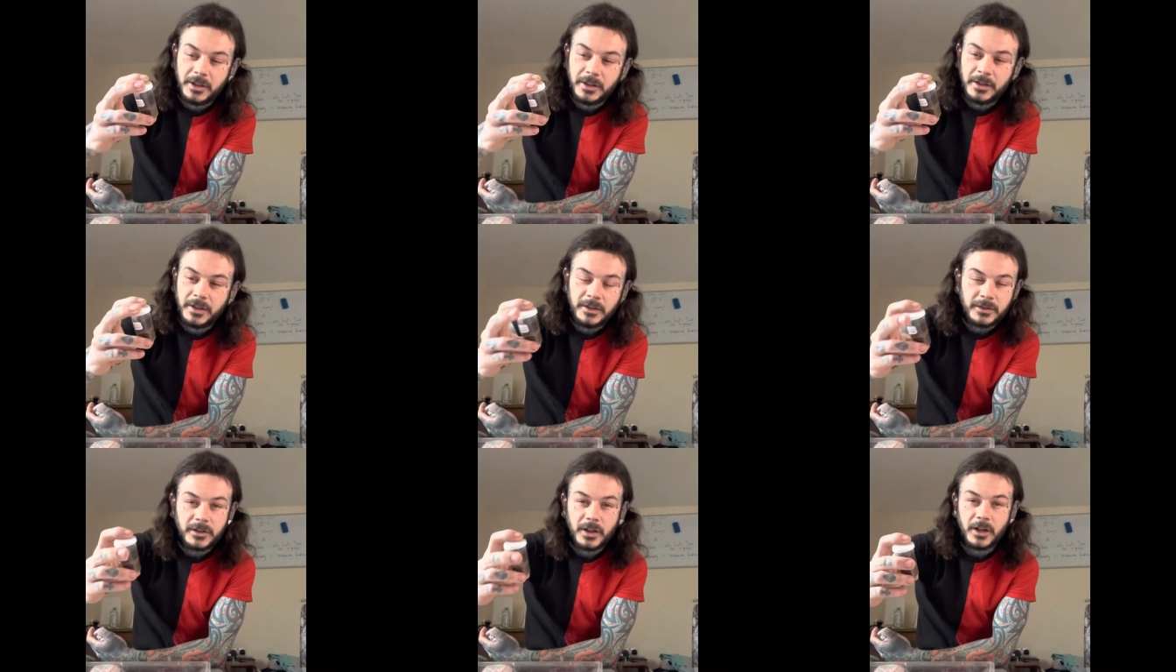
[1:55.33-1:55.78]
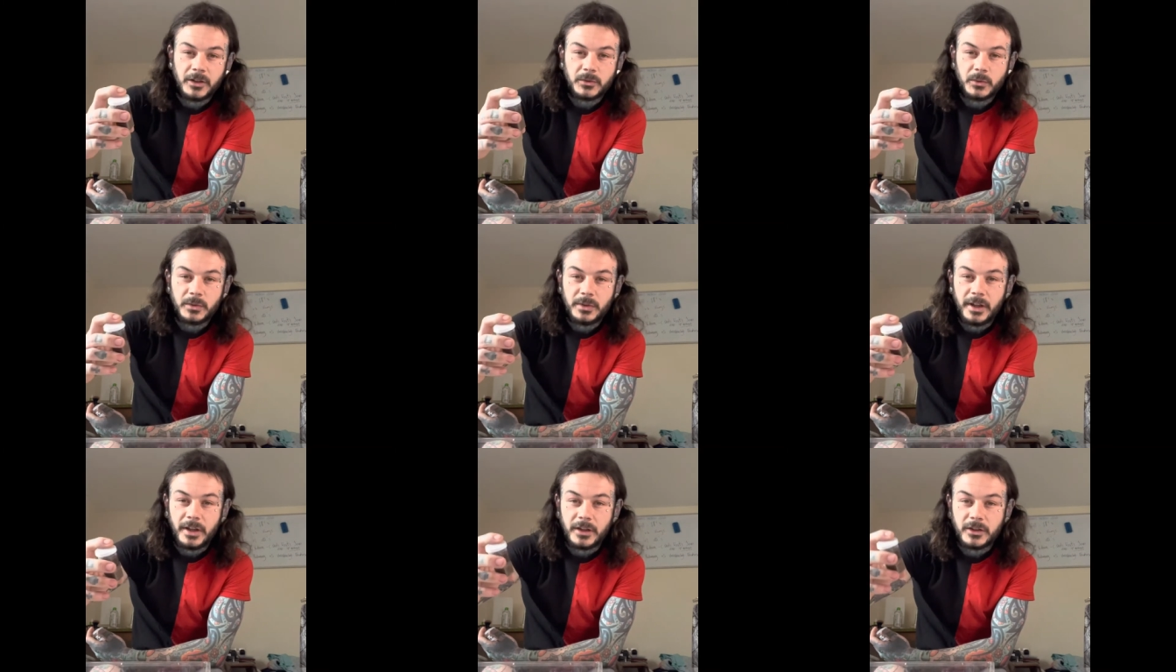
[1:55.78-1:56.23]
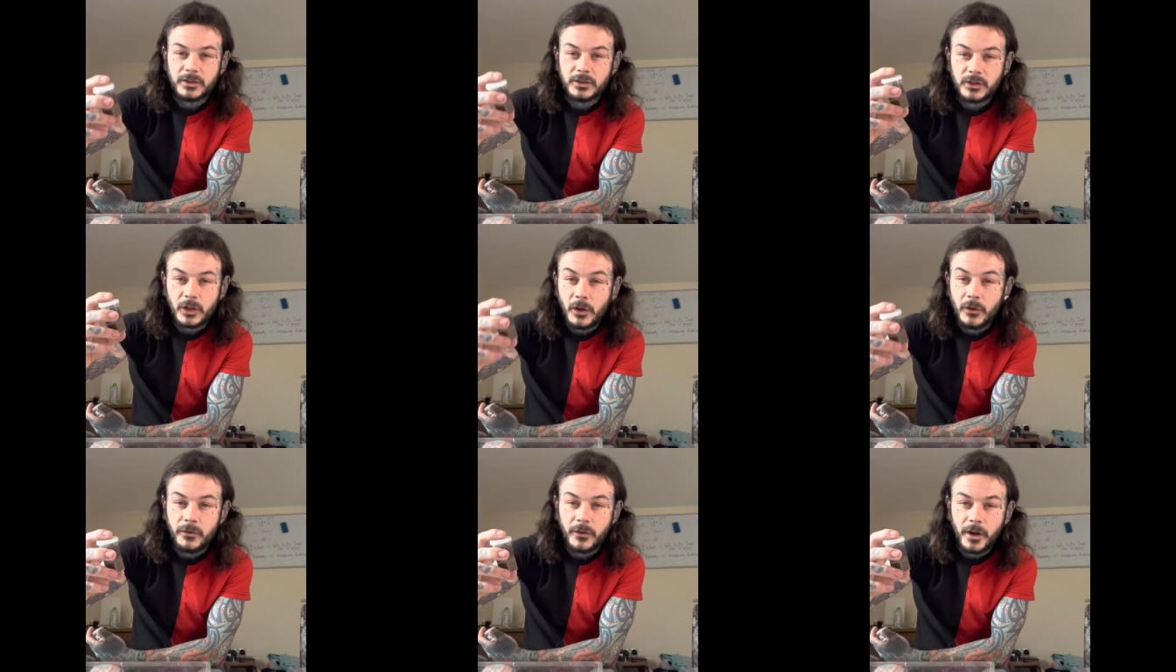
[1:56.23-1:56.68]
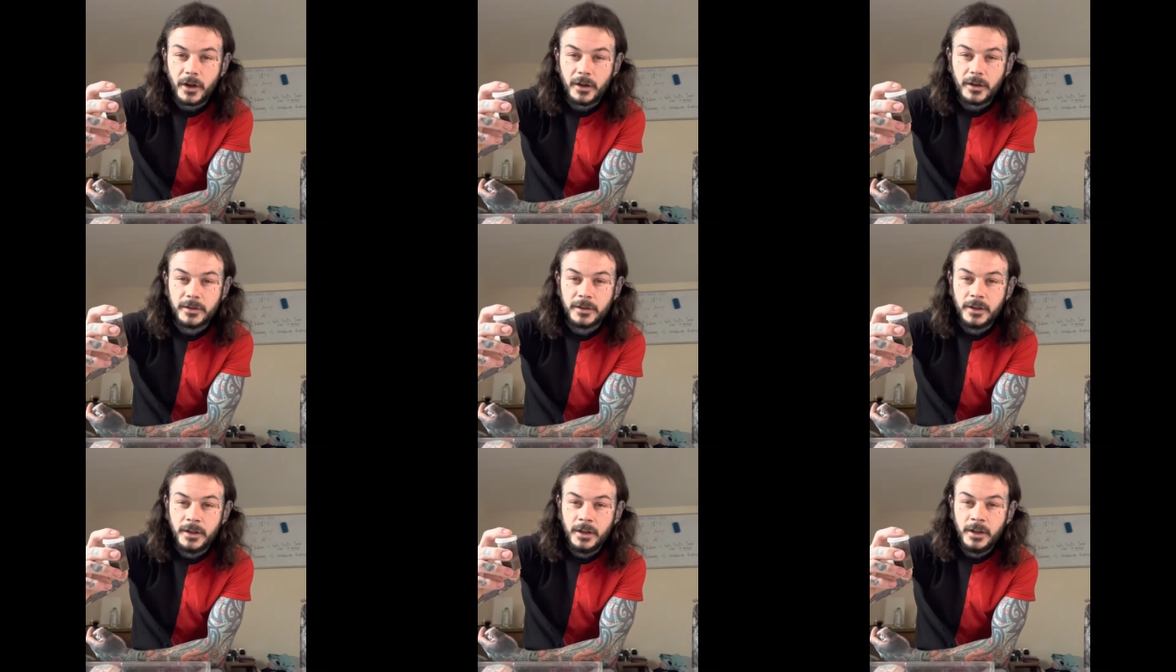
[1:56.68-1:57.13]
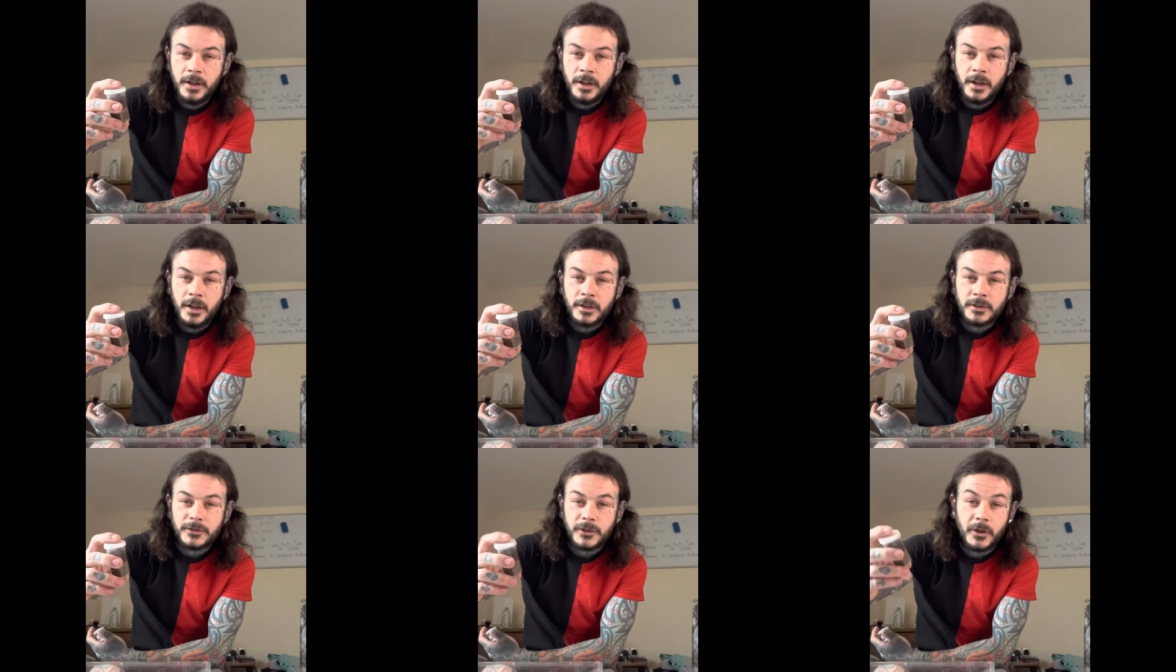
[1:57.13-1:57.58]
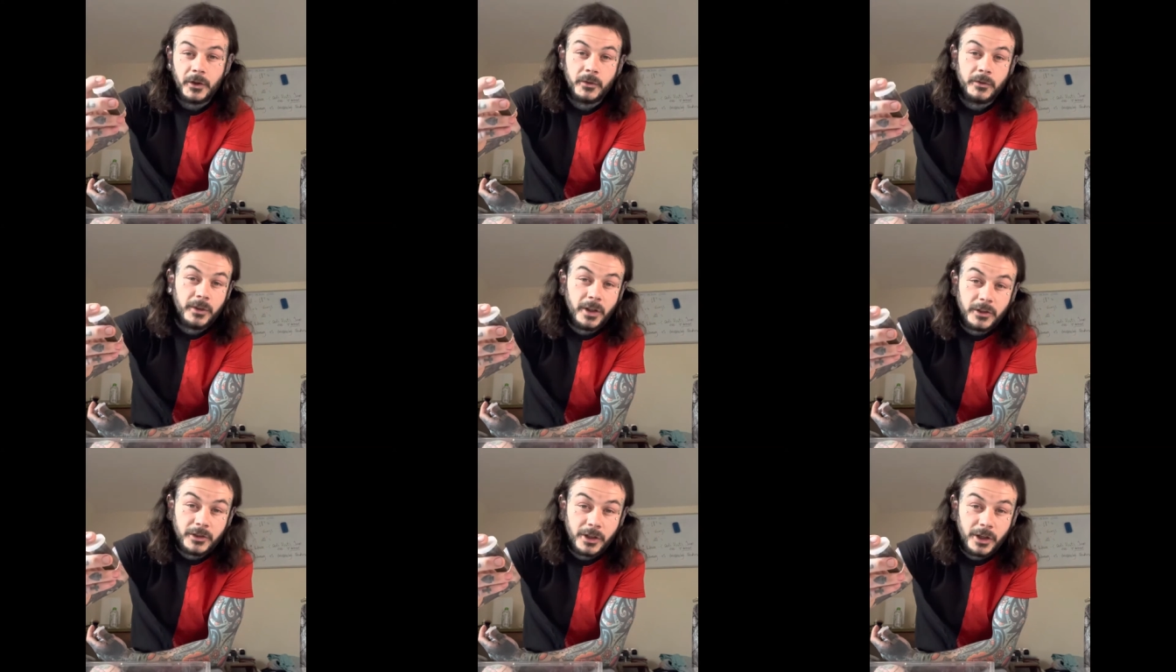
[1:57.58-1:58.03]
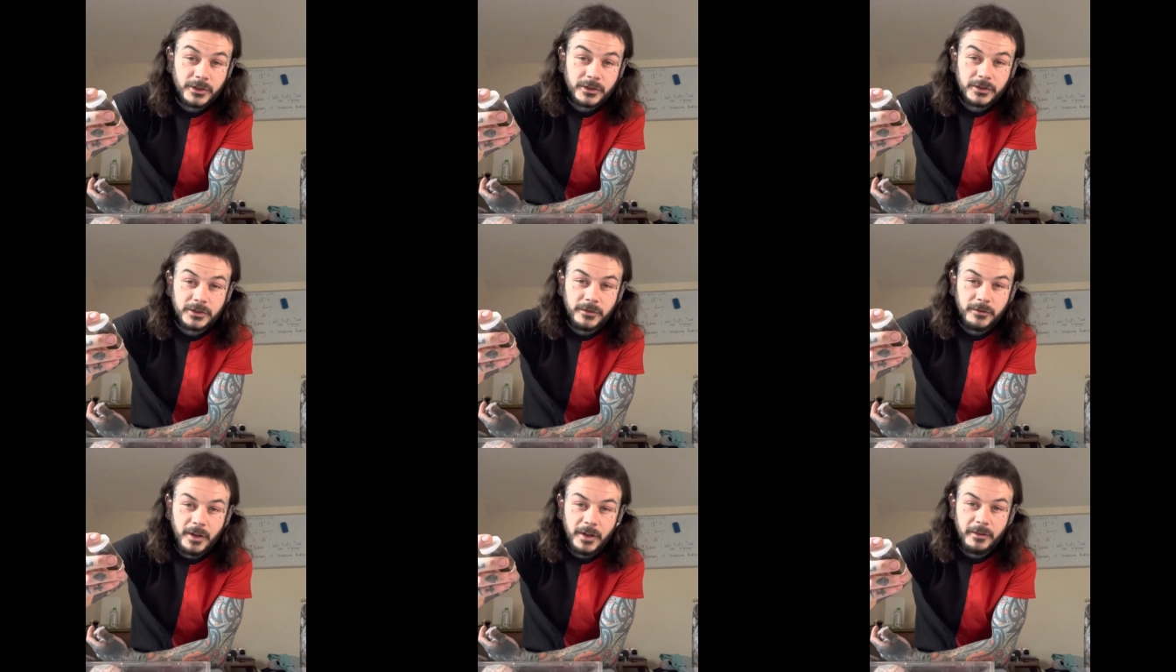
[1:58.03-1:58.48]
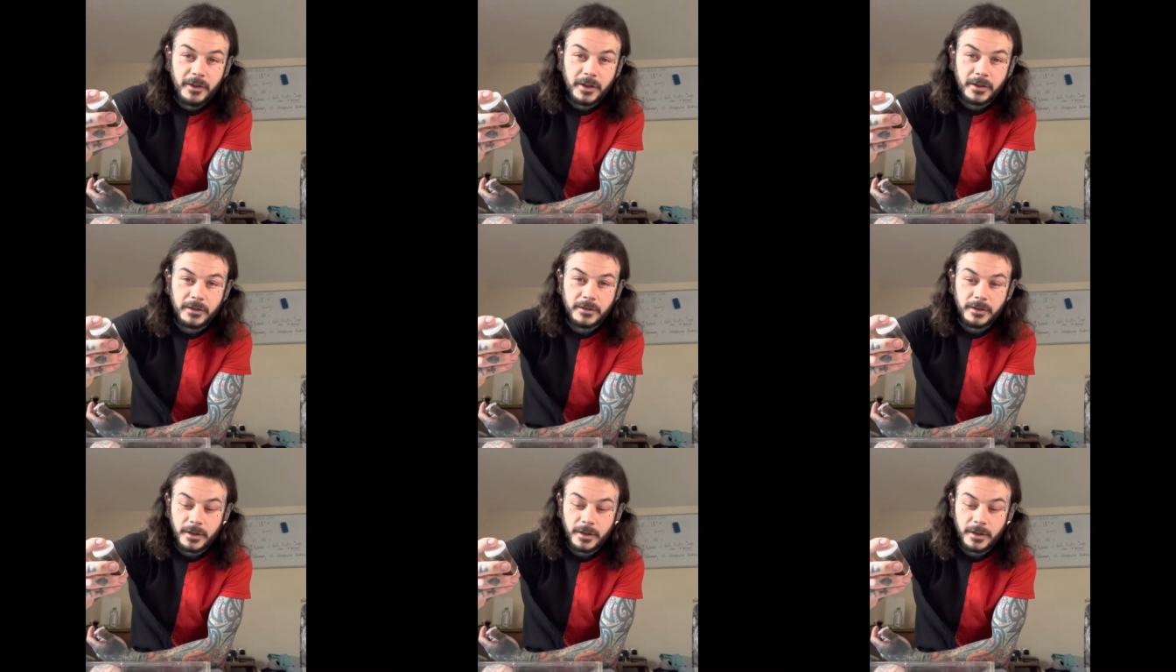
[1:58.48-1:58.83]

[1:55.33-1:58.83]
These guys will dig so far. So their chances of living